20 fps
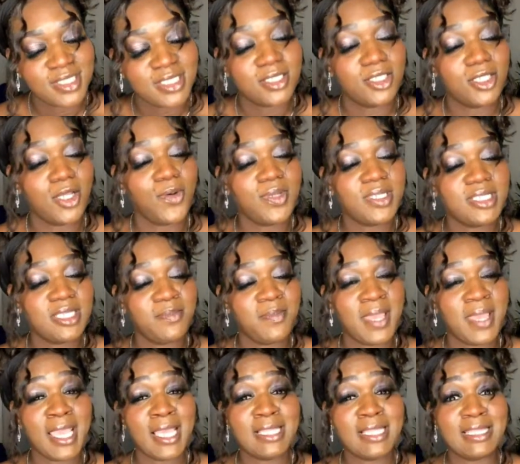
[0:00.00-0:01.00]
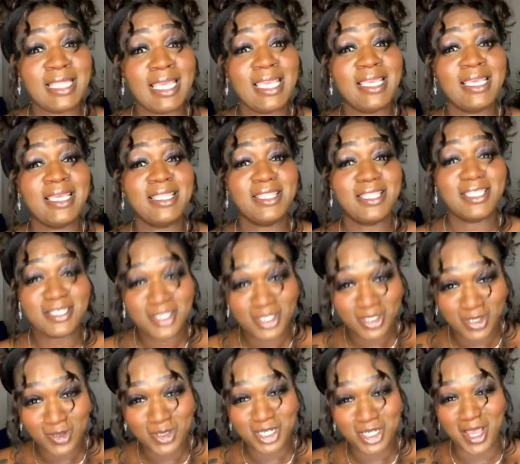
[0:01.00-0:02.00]
So as a man thinketh,
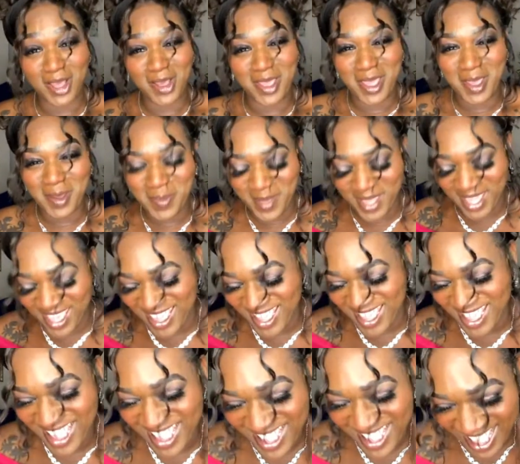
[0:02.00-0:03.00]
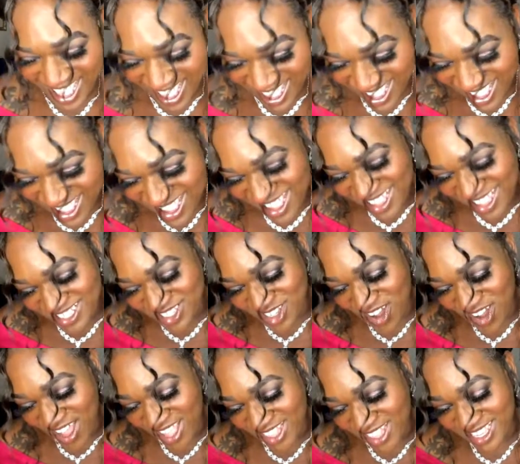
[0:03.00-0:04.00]
so shall he be. So
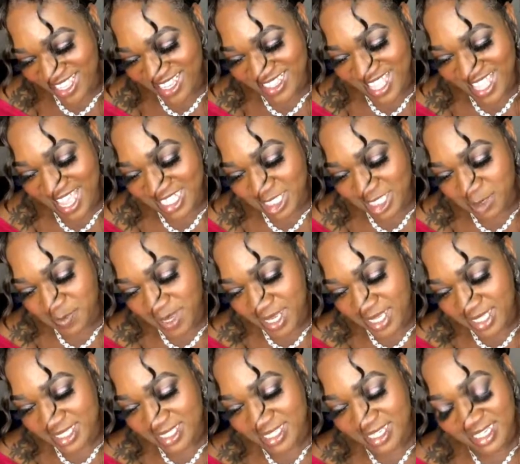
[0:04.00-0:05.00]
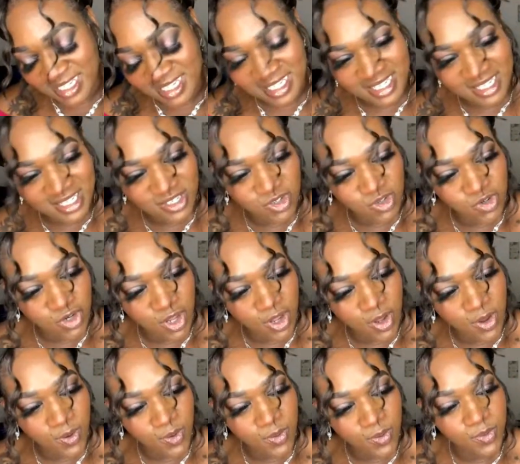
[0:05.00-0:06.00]
I think that speaks to,
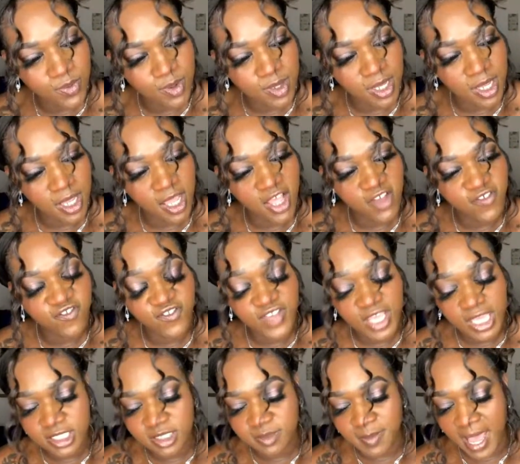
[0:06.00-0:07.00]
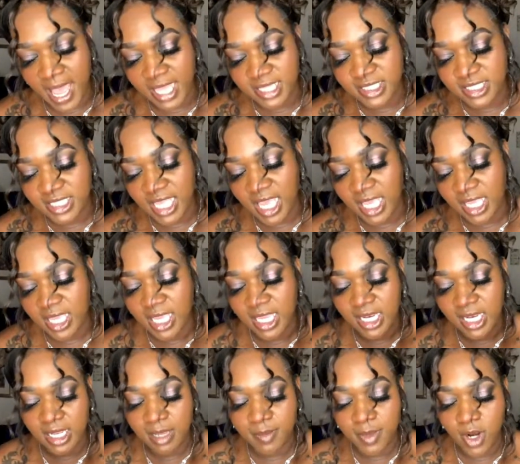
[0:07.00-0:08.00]
a fixed mindset can
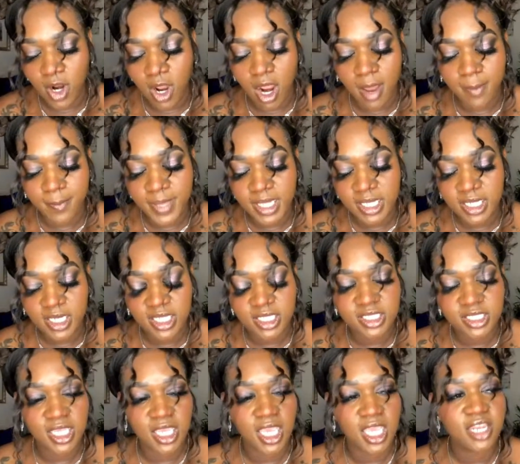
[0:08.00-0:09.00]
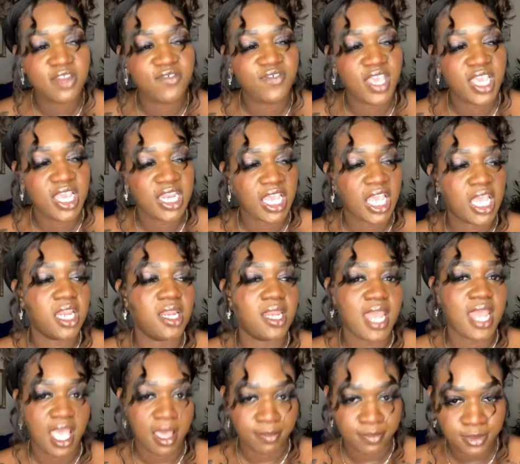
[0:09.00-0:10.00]
limit our ability to innovate and
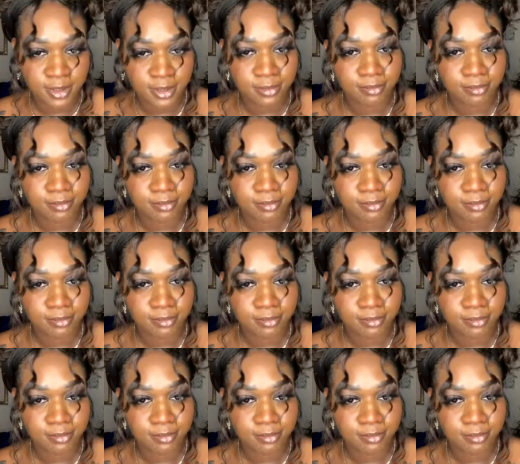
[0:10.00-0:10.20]
adapt.